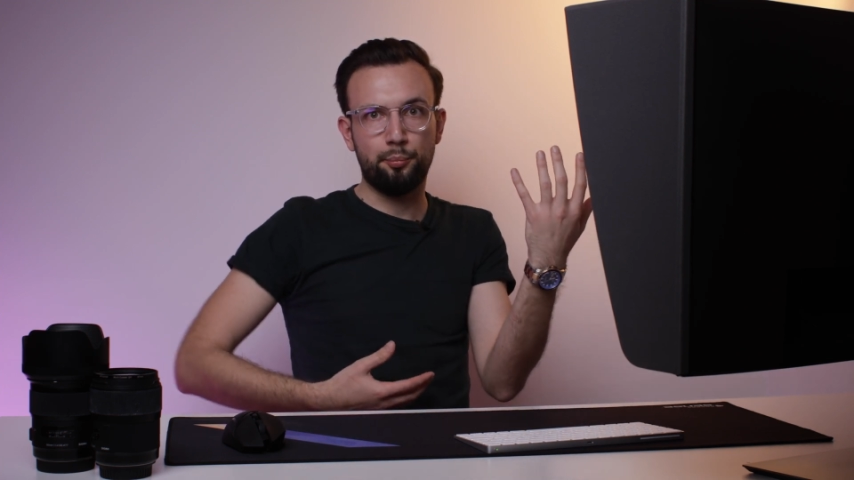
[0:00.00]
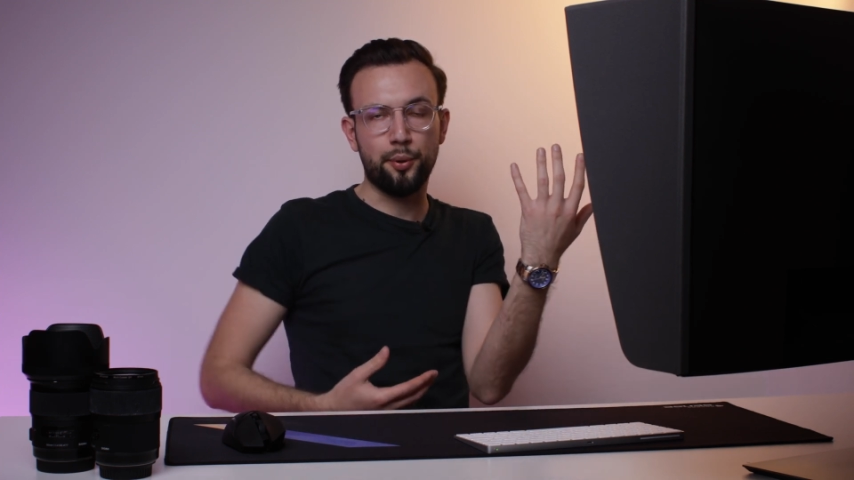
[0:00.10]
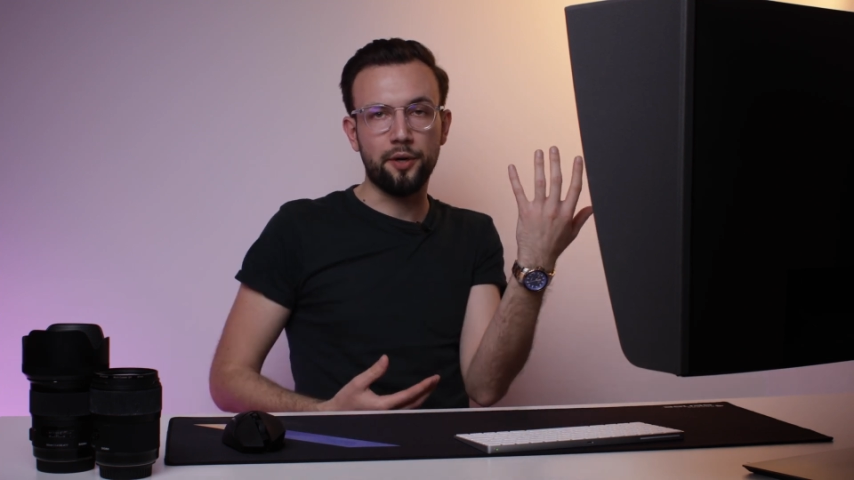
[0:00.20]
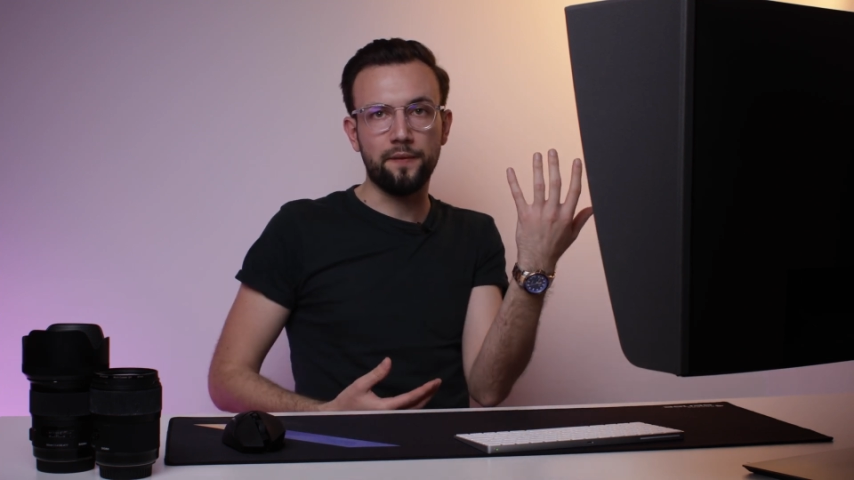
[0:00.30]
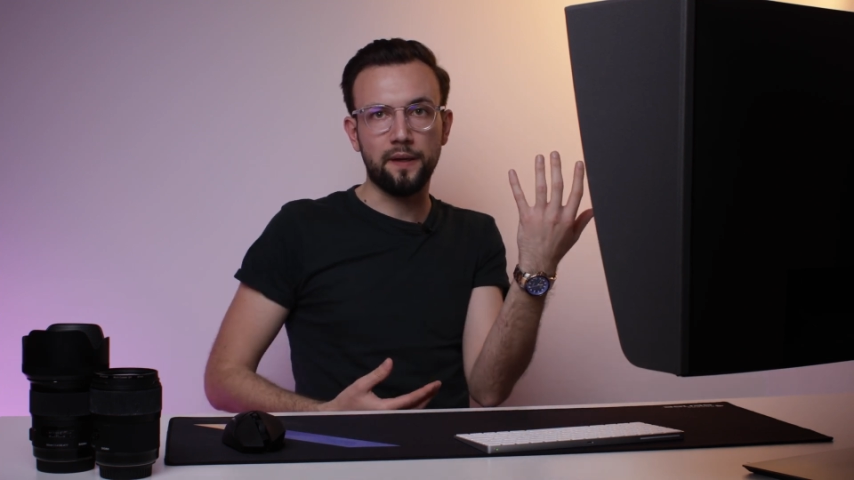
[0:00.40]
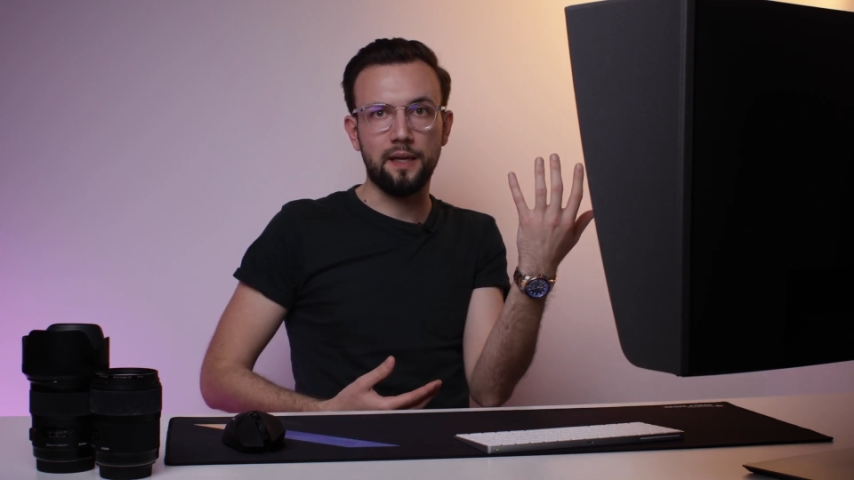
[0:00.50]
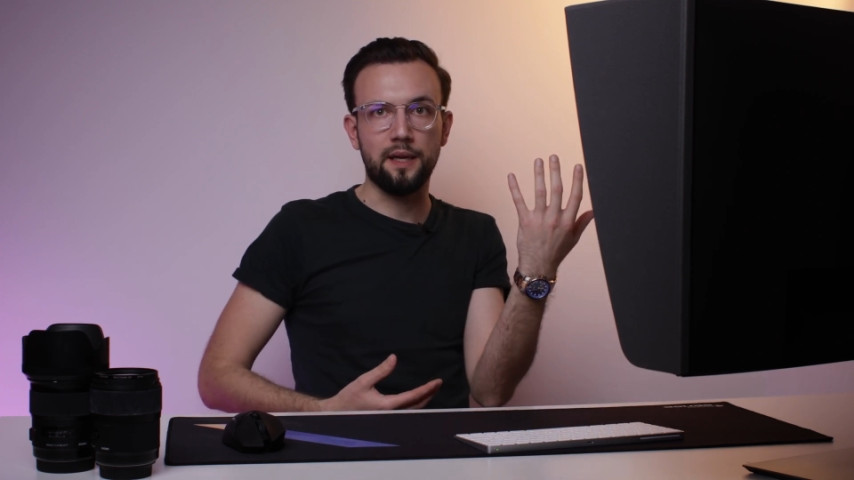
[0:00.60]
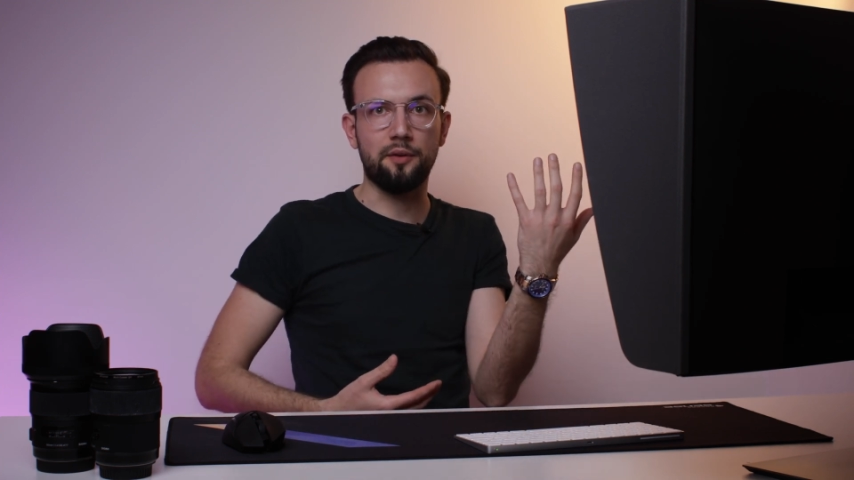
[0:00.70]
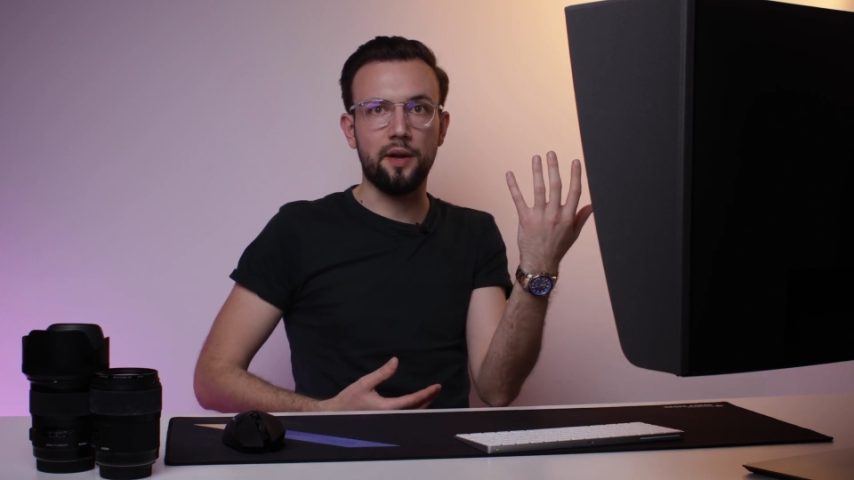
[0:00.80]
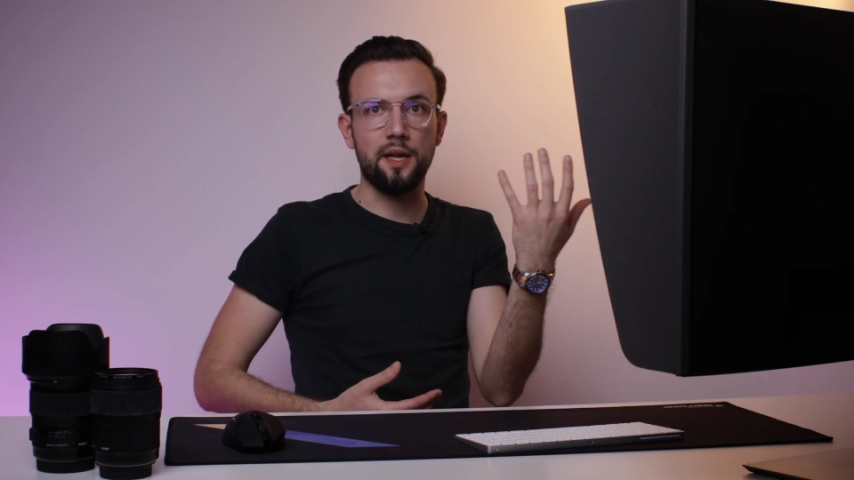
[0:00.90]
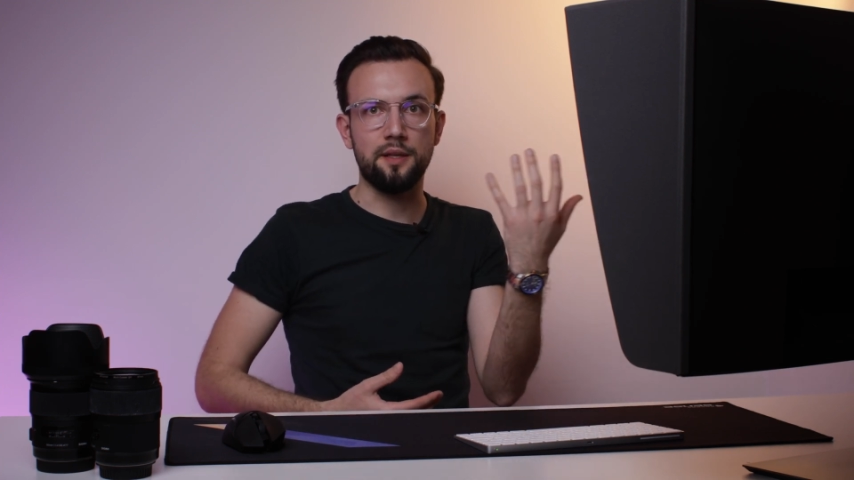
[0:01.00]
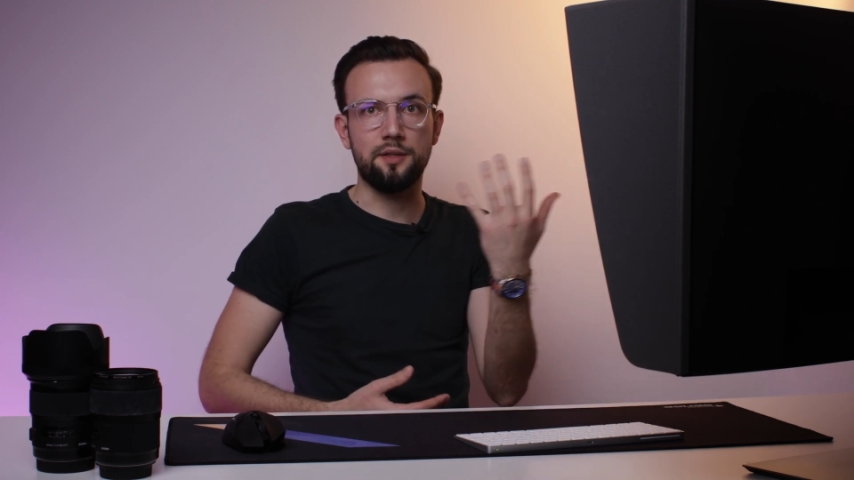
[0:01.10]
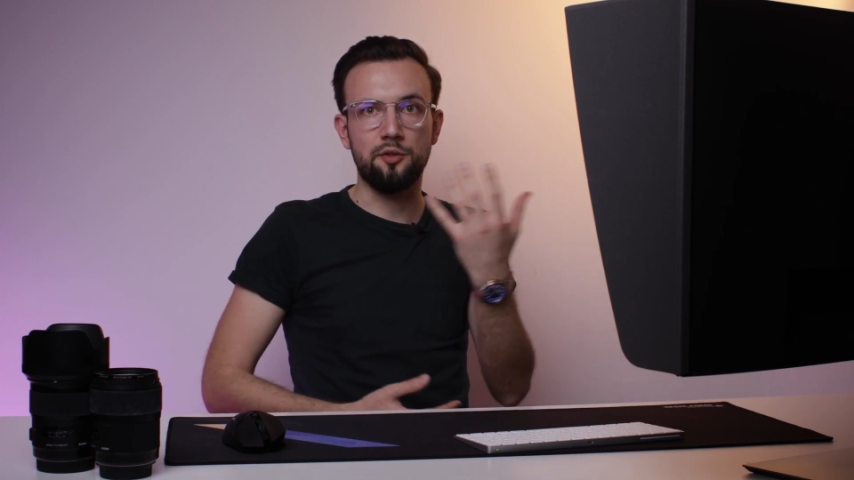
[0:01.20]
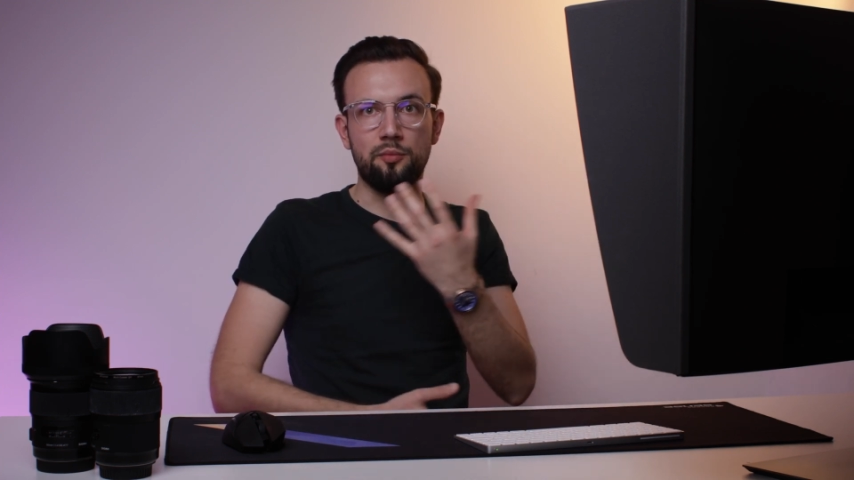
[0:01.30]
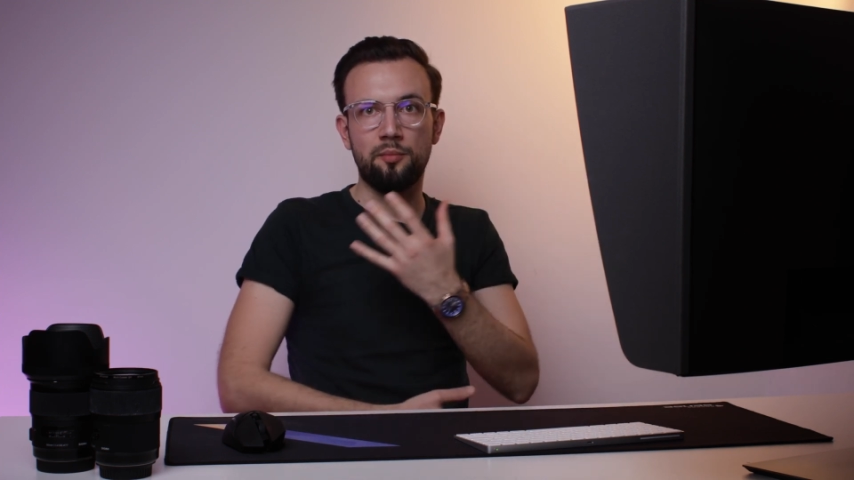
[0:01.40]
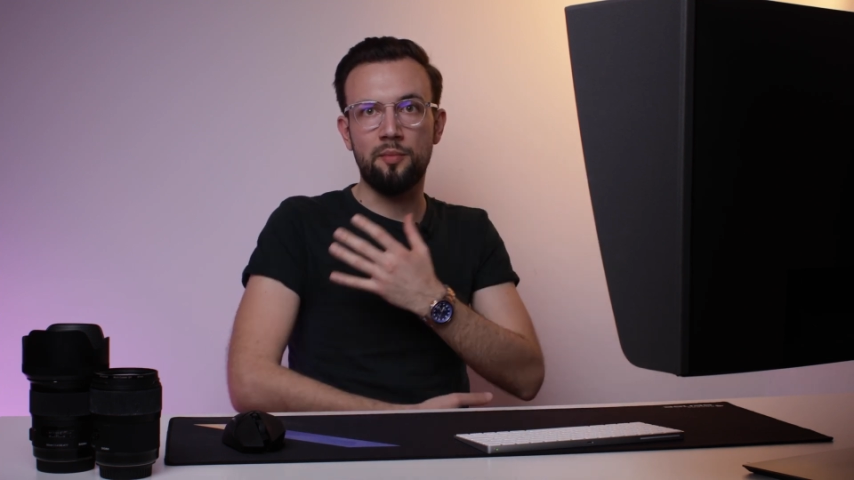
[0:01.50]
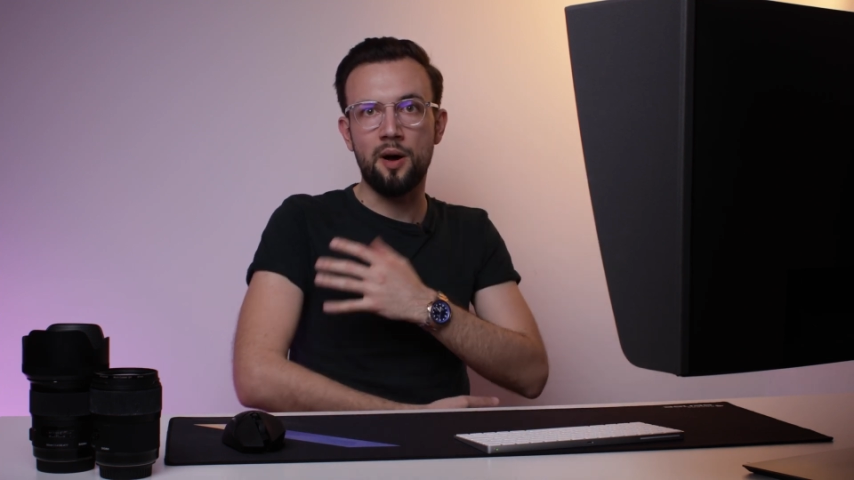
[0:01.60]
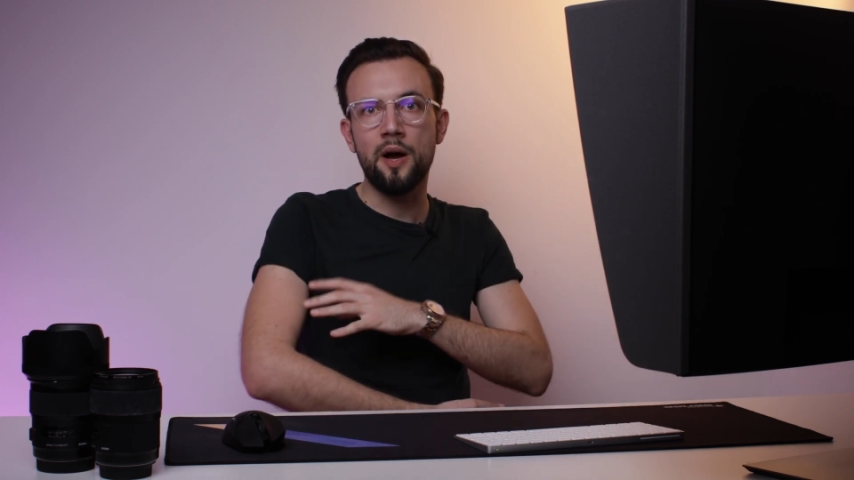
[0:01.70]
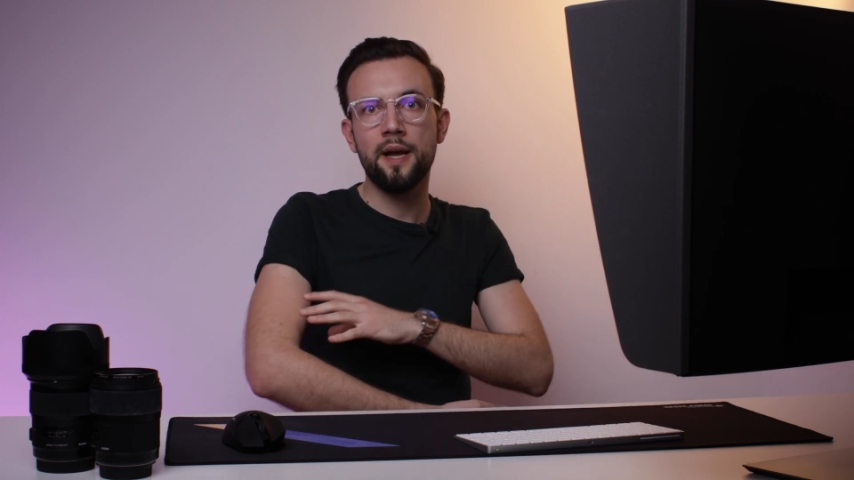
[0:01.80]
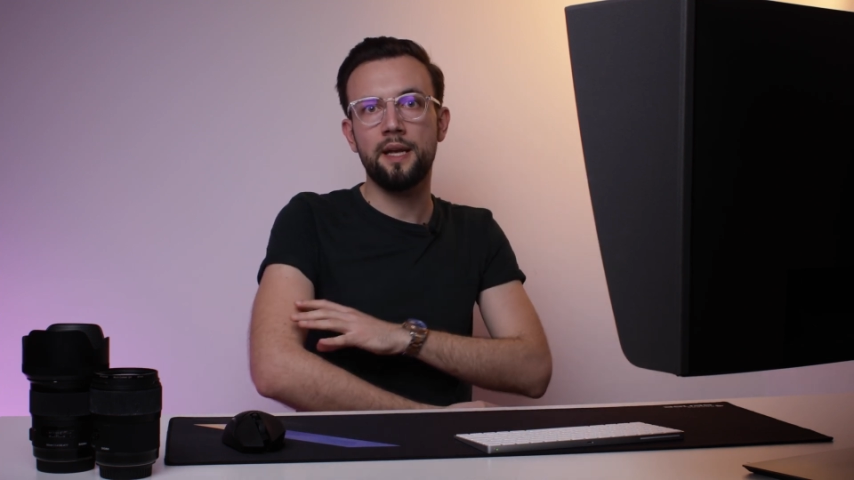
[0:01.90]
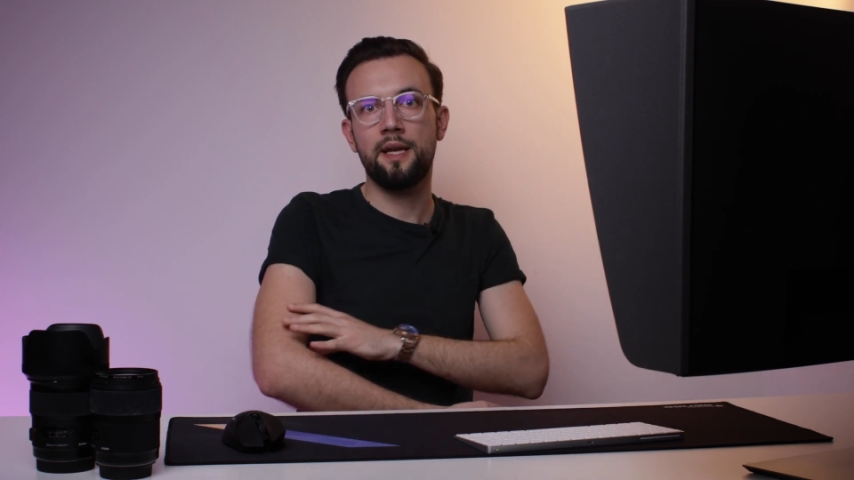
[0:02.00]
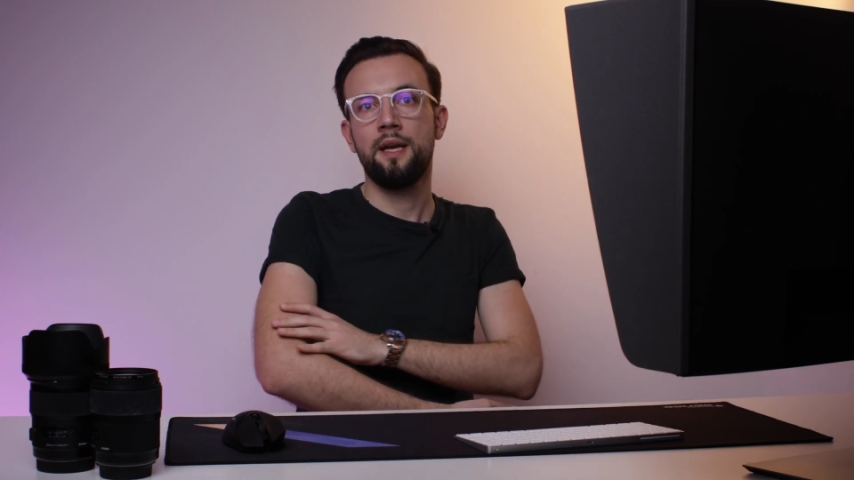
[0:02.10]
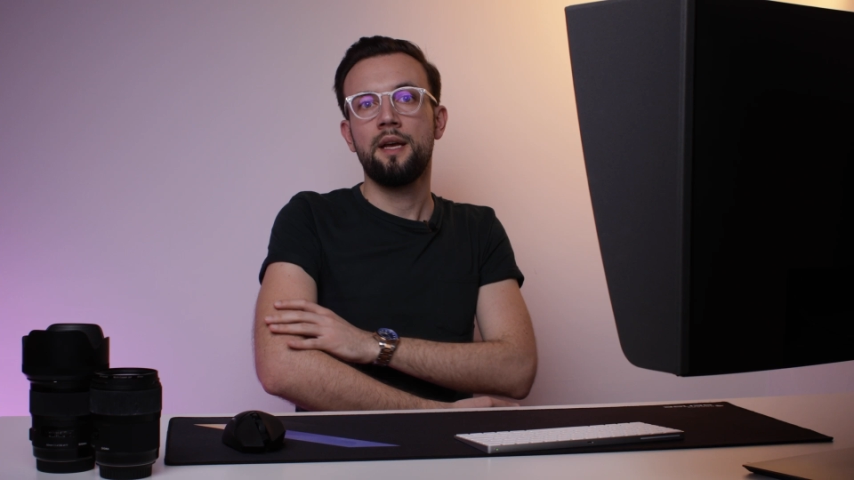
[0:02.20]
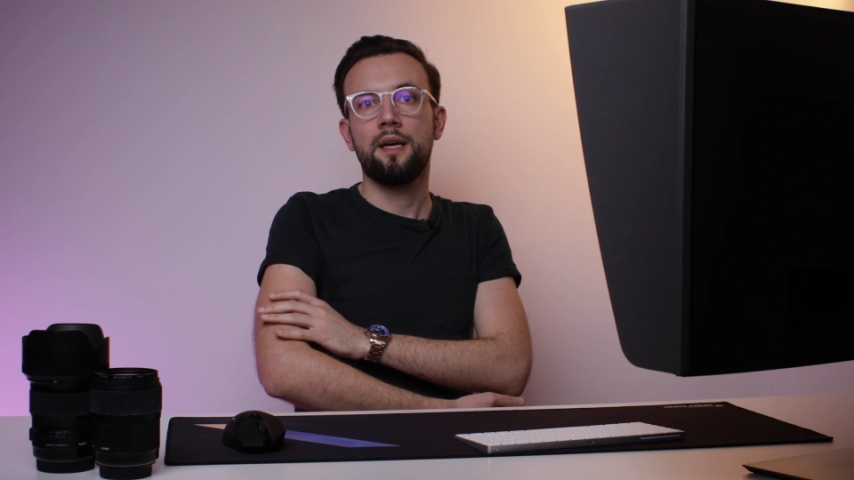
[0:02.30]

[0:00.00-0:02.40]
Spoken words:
perfectly arranged, you might,